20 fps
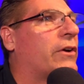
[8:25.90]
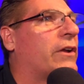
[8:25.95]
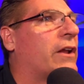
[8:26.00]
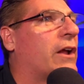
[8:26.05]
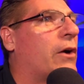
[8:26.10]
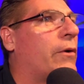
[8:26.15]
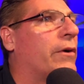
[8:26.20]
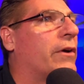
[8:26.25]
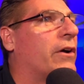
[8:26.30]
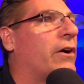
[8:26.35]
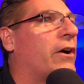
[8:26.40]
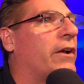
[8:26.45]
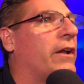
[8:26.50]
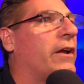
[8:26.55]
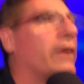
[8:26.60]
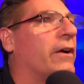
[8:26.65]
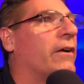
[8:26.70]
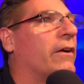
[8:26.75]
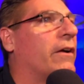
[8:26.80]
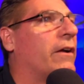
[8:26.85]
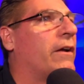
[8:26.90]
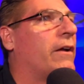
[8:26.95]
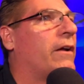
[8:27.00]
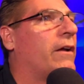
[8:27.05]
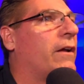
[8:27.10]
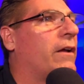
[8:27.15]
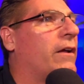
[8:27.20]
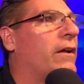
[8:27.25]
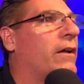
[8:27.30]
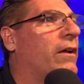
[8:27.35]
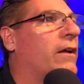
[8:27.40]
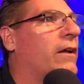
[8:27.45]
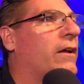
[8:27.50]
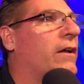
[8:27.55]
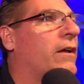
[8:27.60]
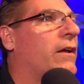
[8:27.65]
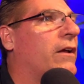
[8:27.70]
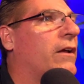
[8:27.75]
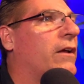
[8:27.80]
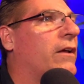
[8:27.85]
going on here.
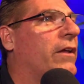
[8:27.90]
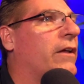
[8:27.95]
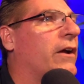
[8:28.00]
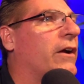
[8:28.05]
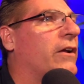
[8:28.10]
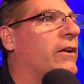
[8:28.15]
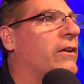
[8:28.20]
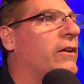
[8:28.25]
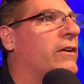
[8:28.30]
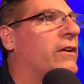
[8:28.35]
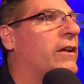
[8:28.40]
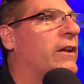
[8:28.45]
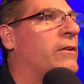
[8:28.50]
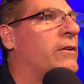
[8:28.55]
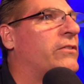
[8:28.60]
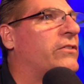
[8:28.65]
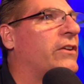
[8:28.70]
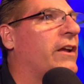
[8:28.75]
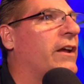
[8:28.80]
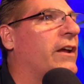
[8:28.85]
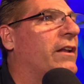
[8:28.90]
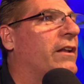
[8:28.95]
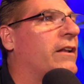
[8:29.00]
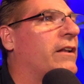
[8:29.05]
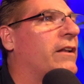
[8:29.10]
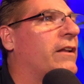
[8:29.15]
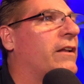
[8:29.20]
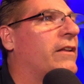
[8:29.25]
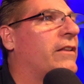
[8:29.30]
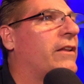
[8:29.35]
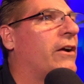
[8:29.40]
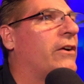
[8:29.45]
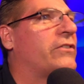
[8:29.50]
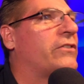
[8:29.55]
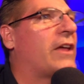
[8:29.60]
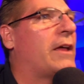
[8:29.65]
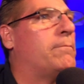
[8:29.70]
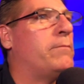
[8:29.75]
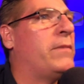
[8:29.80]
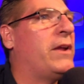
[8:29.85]
There, can you see it? There's
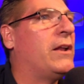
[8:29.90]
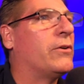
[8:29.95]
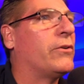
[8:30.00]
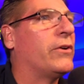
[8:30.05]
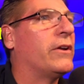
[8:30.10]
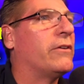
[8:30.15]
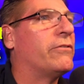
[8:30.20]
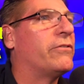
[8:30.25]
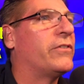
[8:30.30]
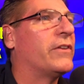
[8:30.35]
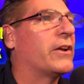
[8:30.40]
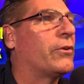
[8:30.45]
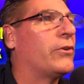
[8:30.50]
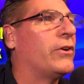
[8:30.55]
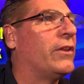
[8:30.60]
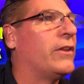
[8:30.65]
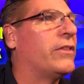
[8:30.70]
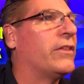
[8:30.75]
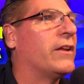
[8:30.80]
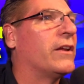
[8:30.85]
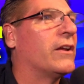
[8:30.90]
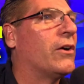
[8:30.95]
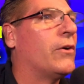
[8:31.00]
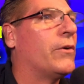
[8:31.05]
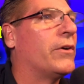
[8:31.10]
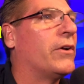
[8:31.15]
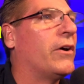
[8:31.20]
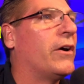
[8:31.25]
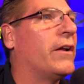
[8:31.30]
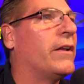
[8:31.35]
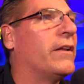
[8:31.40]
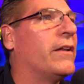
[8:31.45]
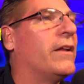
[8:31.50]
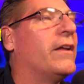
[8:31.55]
that metering flickery thing going on.